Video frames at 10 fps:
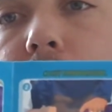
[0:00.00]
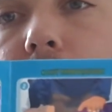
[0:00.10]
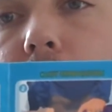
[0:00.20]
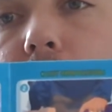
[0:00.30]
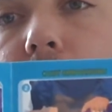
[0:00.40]

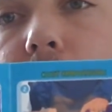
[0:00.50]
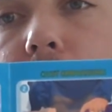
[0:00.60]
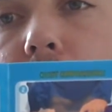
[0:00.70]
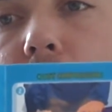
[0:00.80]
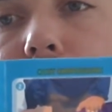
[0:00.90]
So you can see
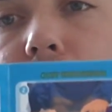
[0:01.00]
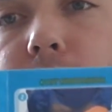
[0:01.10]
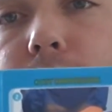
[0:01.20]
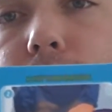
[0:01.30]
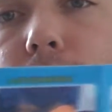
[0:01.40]
that there,
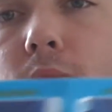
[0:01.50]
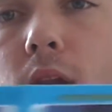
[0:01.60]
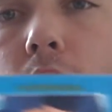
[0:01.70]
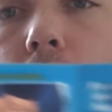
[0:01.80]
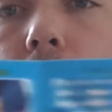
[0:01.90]

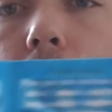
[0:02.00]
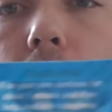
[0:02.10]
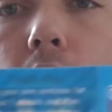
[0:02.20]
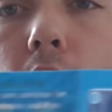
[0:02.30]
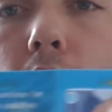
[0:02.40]

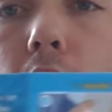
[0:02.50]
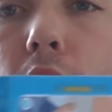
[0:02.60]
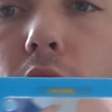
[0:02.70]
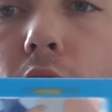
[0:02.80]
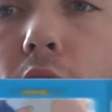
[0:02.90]
and it
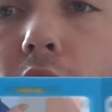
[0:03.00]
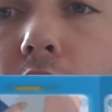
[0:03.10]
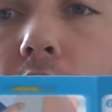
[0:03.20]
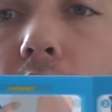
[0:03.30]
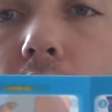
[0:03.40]
goes across
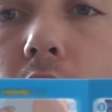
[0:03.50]
here.